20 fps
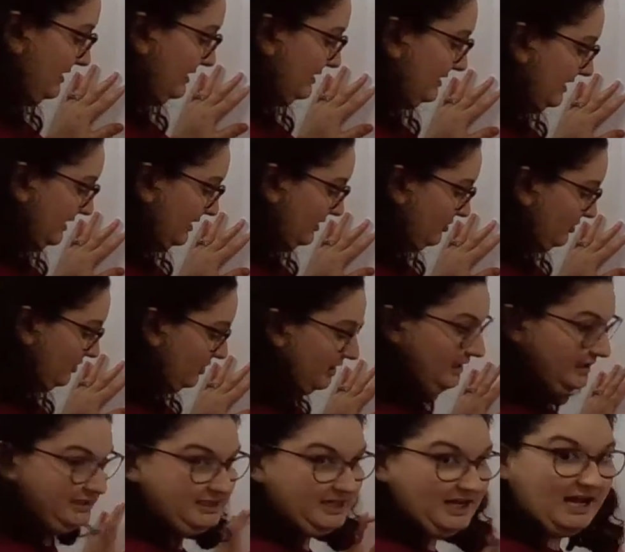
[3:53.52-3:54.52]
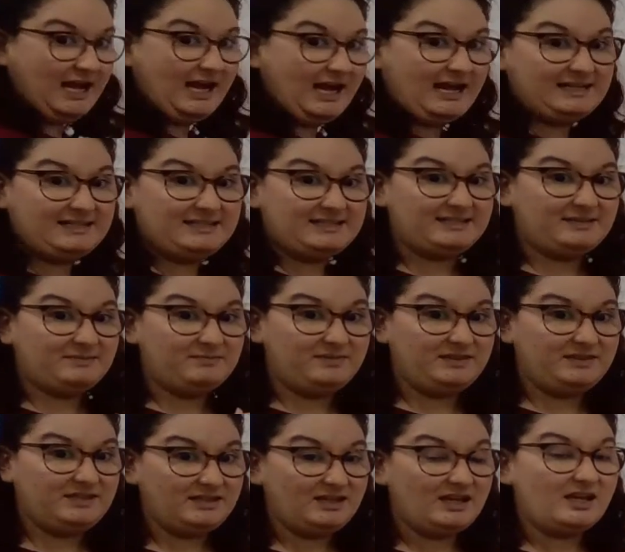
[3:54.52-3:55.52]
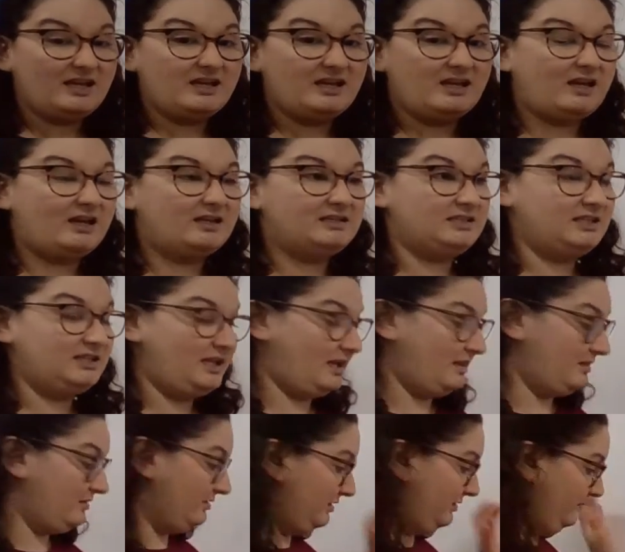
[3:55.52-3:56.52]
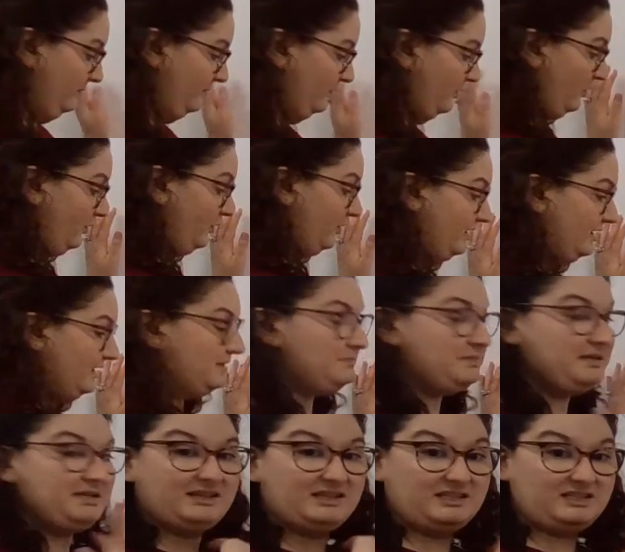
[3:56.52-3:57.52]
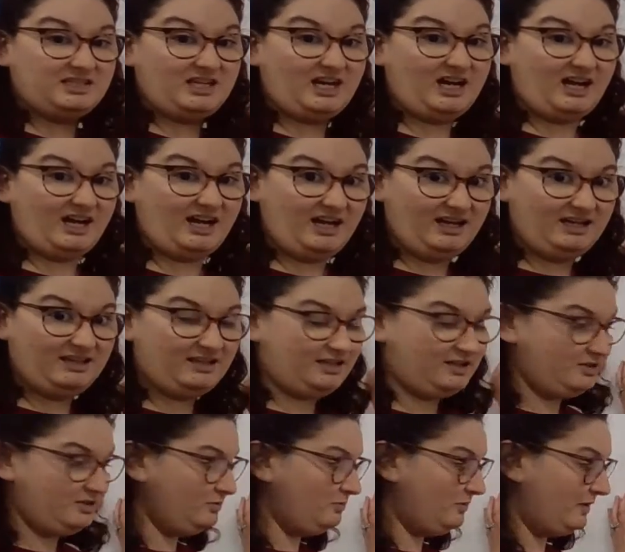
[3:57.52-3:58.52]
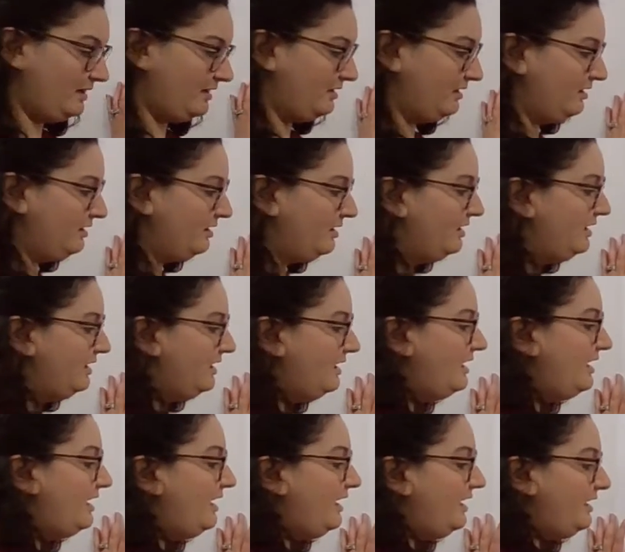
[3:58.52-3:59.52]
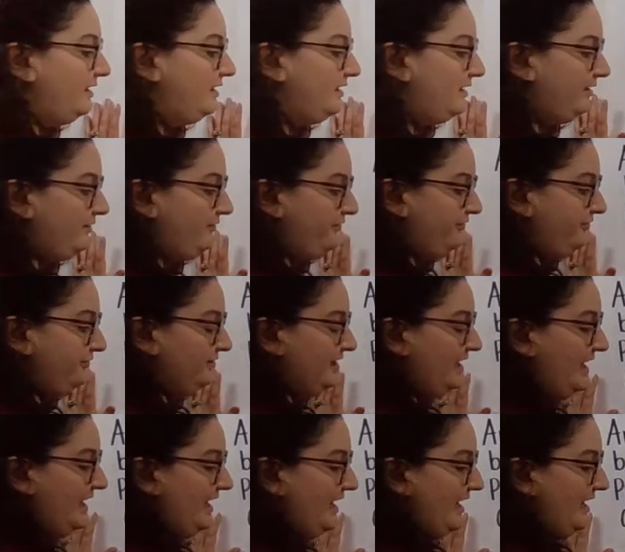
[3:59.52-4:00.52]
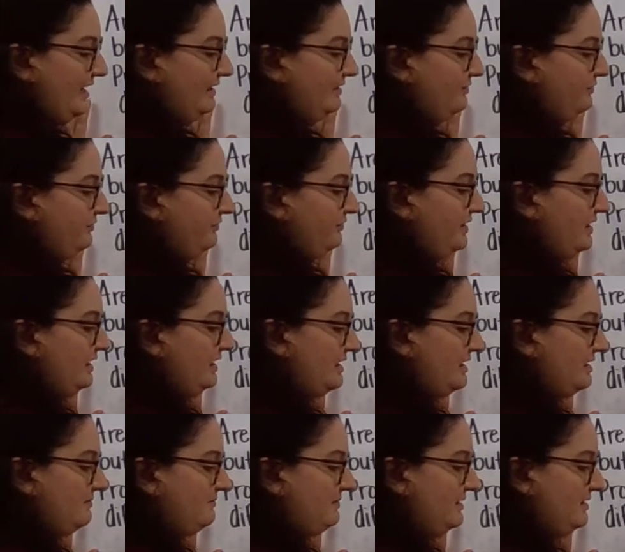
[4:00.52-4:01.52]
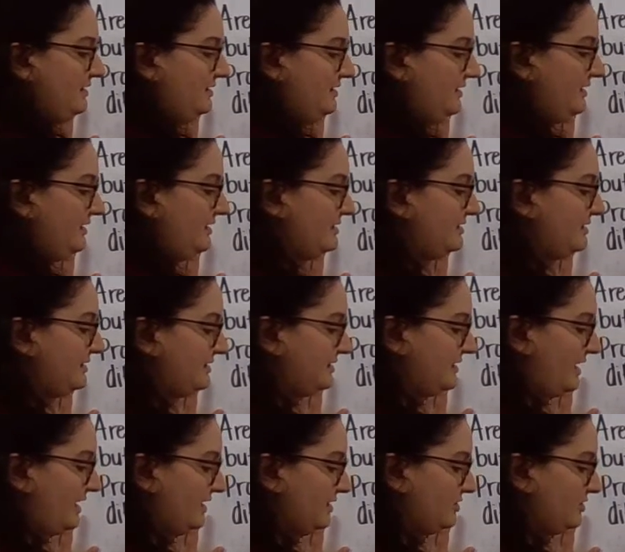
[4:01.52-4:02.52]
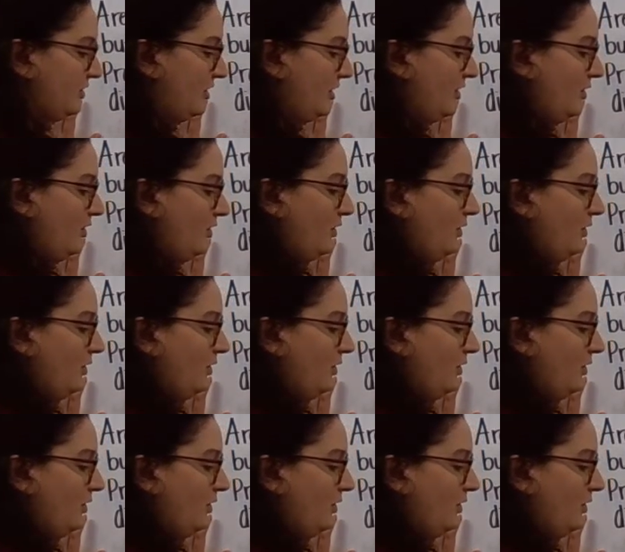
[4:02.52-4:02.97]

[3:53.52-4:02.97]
means like you're going to tie something together, or it can mean the tie that you wear. And then fly, it can mean the insect,